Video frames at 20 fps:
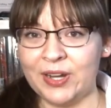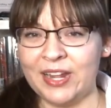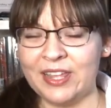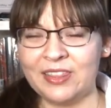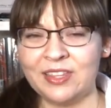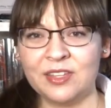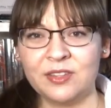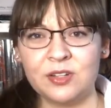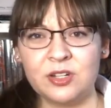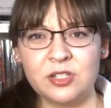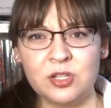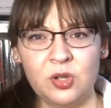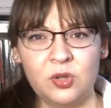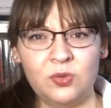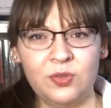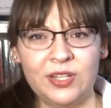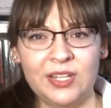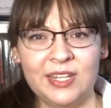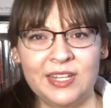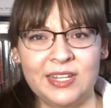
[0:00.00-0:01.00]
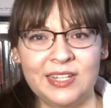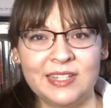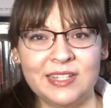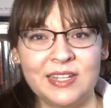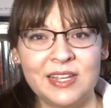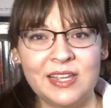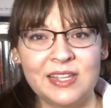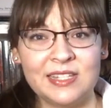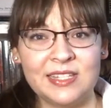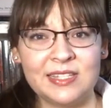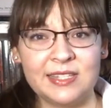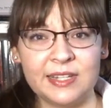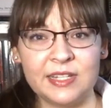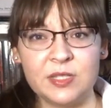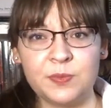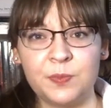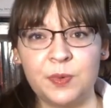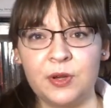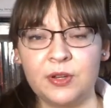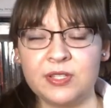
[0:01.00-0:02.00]
I think there's only
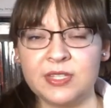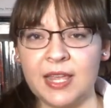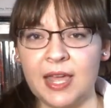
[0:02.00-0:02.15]
6 books